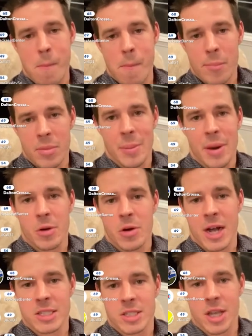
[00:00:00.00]
Let me hear what you
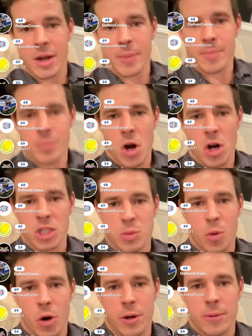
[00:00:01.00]
guys think. Hardest
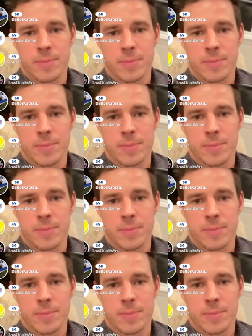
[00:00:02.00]
sport.